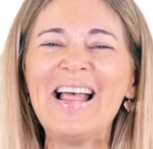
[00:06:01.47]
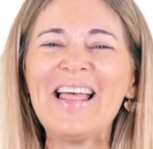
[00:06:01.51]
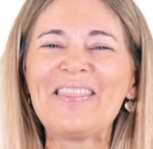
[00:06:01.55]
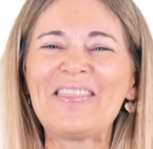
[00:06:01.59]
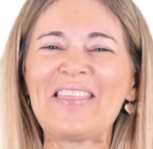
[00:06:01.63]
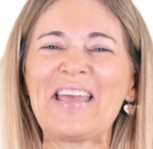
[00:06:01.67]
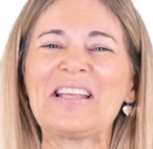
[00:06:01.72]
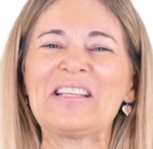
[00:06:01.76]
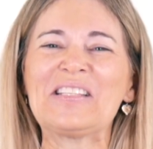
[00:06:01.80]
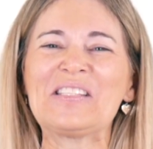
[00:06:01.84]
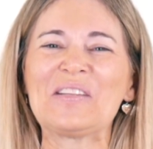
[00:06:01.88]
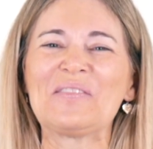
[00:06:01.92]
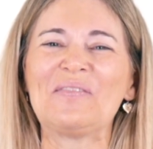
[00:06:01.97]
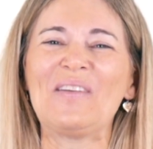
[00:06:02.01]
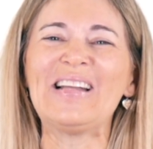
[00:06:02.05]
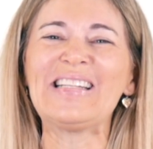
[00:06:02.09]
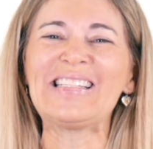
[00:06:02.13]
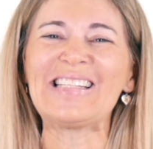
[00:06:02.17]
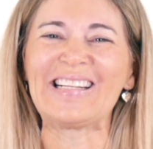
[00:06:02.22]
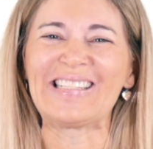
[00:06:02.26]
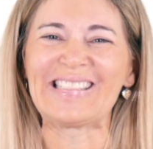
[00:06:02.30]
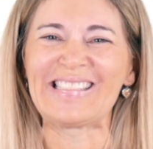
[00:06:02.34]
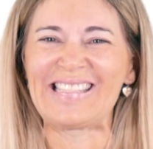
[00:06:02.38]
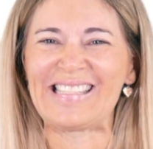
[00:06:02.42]
Thanks so much.
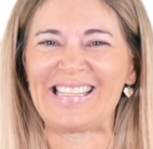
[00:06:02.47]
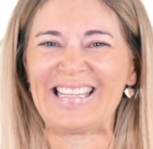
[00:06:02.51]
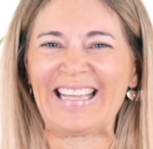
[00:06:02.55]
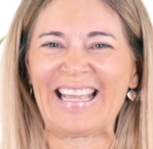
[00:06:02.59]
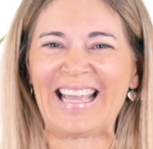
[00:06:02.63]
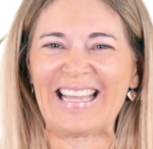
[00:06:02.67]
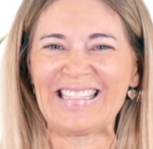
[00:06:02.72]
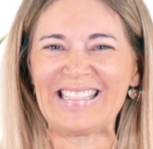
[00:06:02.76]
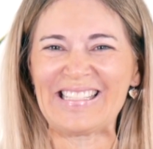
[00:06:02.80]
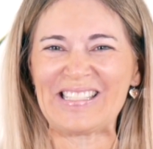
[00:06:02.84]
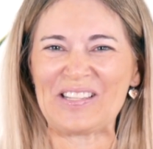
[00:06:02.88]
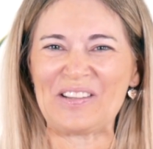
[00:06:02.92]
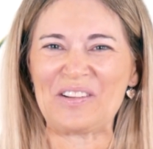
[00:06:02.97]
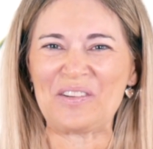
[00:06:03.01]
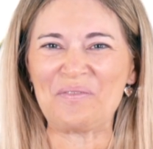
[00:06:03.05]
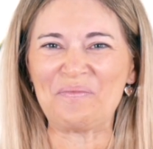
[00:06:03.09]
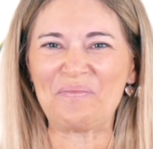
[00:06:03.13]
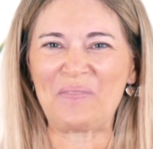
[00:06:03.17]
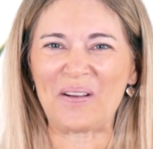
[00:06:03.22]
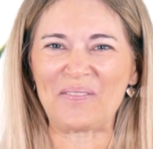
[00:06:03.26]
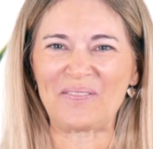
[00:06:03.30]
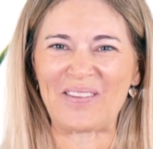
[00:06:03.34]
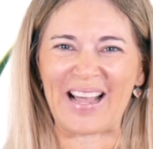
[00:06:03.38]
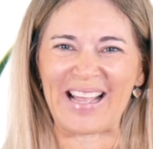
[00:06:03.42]
I'll see you again soon.
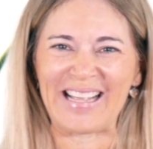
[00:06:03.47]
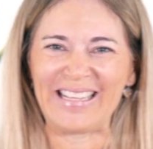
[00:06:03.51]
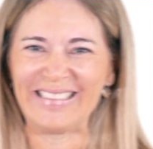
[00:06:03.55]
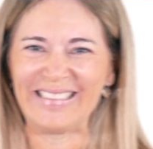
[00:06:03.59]
Bye bye.